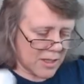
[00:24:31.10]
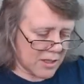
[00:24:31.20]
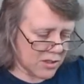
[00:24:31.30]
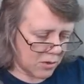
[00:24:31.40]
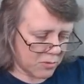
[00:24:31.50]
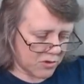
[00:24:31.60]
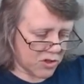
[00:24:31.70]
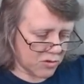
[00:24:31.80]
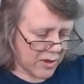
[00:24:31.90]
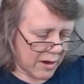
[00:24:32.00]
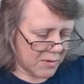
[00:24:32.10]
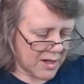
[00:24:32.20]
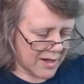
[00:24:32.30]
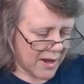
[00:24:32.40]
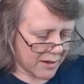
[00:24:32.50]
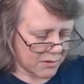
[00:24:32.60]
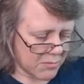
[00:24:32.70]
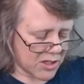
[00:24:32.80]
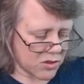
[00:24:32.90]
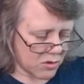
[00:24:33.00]
So to do that, we need to
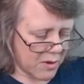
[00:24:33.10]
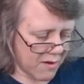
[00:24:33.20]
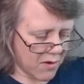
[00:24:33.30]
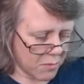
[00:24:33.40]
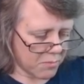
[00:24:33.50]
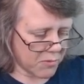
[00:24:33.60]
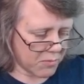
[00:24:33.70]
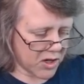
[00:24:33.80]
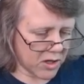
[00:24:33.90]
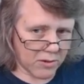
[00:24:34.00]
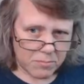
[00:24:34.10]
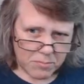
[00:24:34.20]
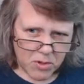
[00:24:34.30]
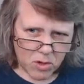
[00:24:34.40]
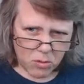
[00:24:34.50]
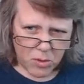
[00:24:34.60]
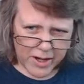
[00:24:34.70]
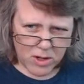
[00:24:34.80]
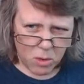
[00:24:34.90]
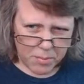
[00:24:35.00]
make sure that we have our pure
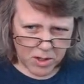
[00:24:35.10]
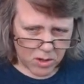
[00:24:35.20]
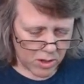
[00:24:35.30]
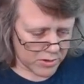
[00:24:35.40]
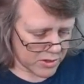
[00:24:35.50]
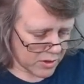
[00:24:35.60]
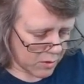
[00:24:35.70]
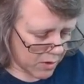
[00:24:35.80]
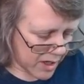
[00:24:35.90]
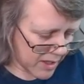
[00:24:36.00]
white open also.